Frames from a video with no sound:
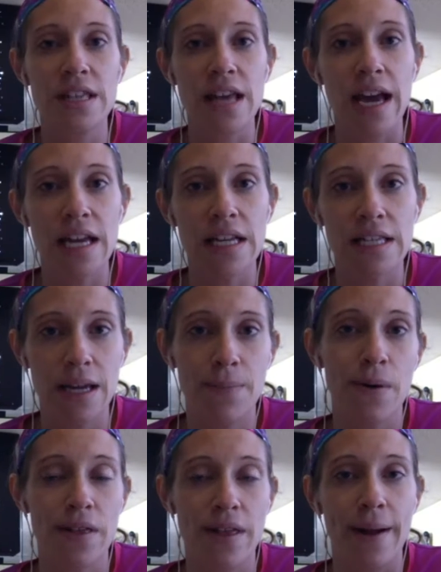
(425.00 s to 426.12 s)
that is
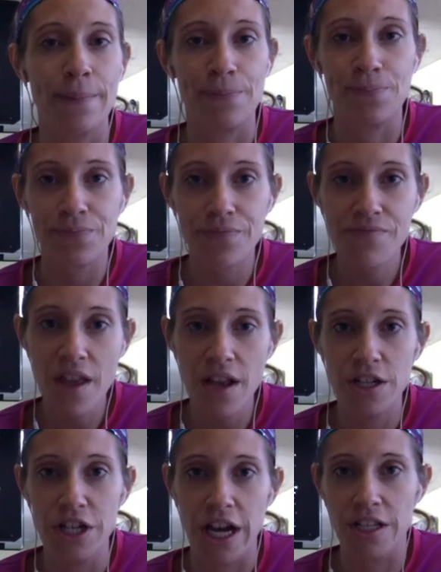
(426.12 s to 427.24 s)
deeper than
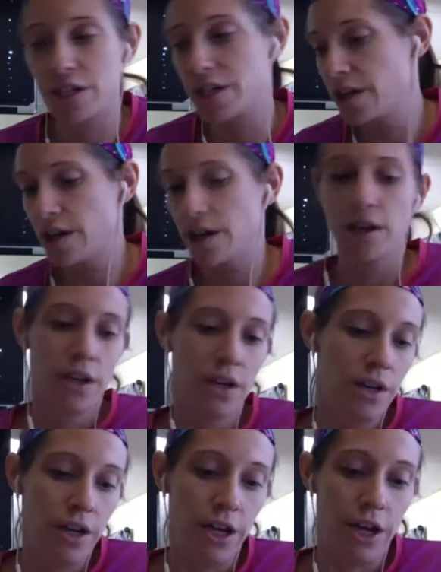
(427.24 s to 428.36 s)
just,
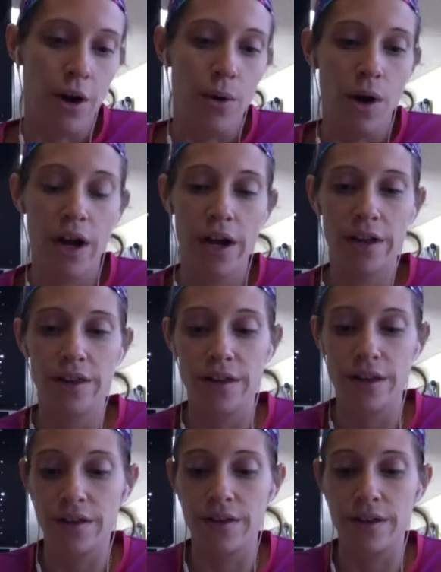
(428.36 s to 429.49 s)

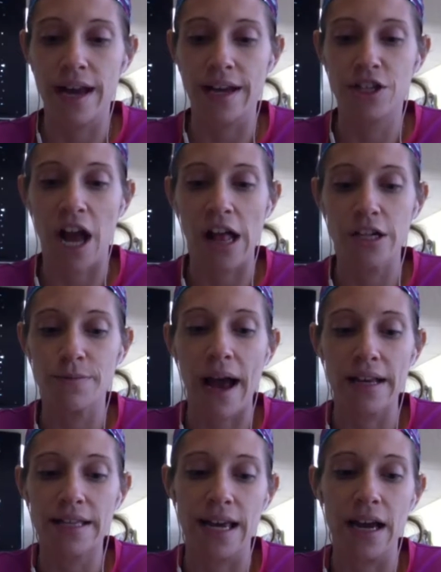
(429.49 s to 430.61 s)
the next challenge
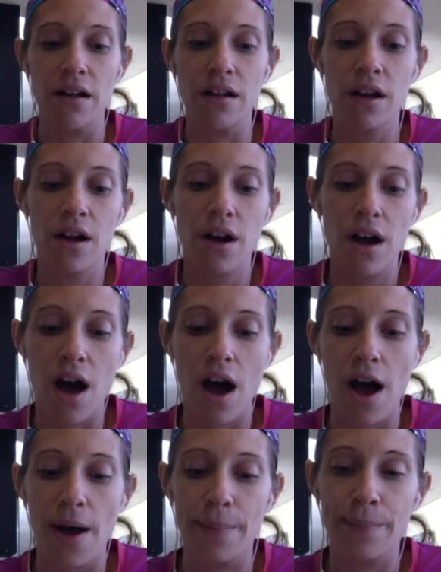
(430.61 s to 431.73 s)
pack sale.
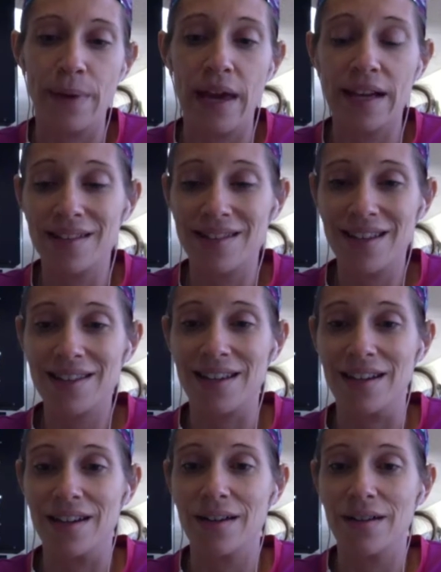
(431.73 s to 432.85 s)
Being consistent,
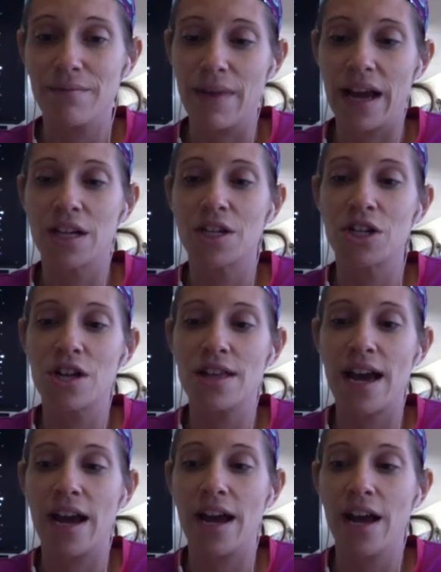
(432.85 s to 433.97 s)
making sure
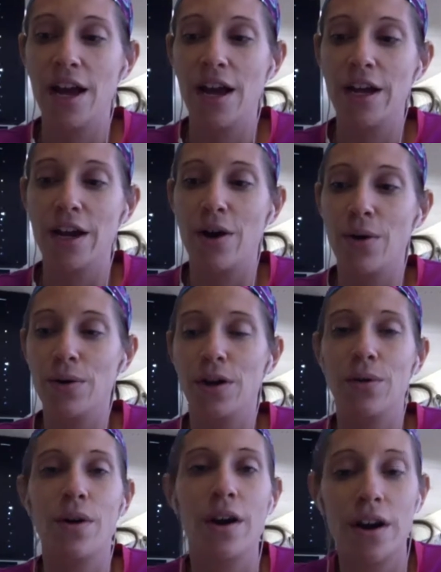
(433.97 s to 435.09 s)
that,
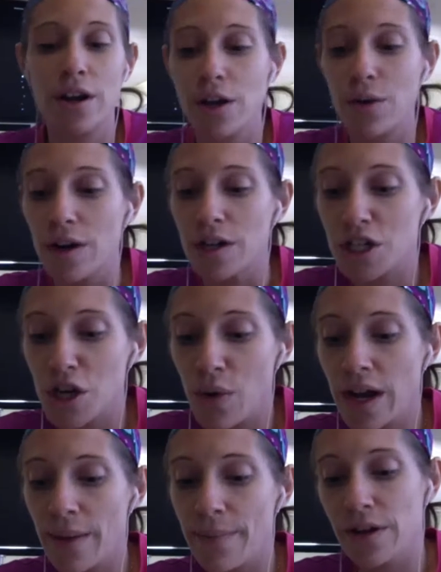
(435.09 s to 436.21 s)
you are
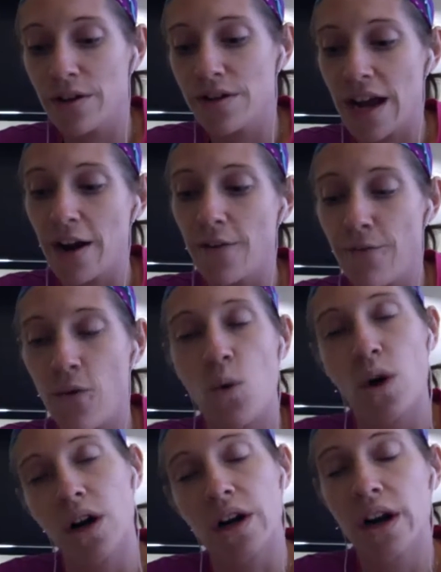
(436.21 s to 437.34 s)
showing up and you're there
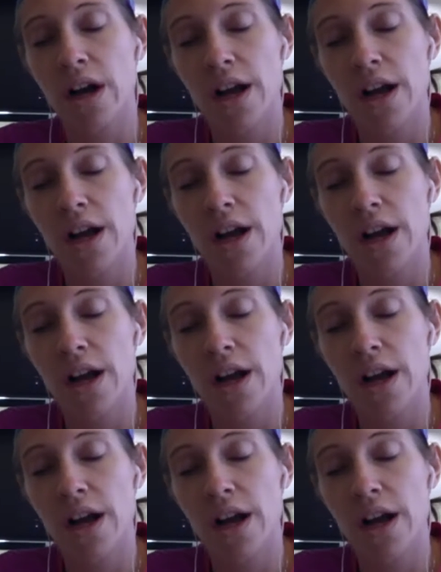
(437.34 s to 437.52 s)
for